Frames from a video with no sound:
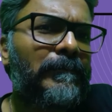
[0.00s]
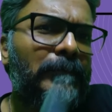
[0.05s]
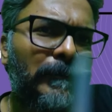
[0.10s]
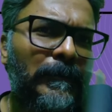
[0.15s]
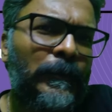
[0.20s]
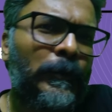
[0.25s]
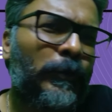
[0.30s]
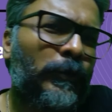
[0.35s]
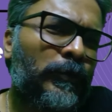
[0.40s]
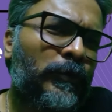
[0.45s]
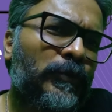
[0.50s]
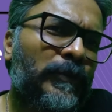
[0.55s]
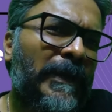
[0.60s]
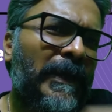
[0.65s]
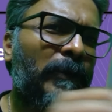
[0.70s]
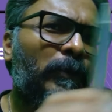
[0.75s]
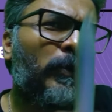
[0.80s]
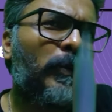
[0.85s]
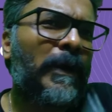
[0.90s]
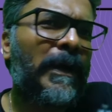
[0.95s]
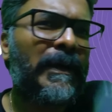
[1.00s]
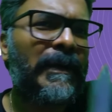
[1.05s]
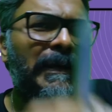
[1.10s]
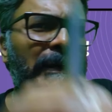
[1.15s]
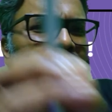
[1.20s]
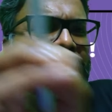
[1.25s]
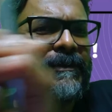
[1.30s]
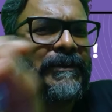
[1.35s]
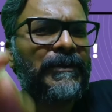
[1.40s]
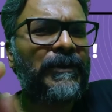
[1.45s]
Those say who are
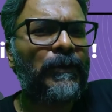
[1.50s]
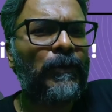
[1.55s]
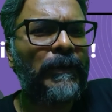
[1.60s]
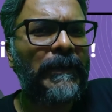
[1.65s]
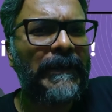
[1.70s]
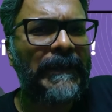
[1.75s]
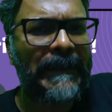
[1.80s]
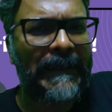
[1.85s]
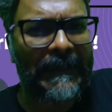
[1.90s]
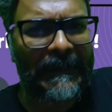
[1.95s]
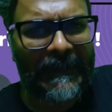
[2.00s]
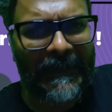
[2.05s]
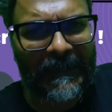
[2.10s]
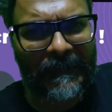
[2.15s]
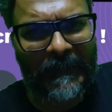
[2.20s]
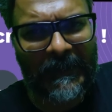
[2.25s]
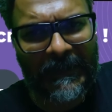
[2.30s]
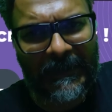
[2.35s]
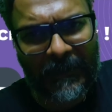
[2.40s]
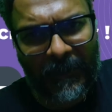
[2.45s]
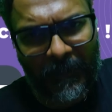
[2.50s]
interested only in direct tax, but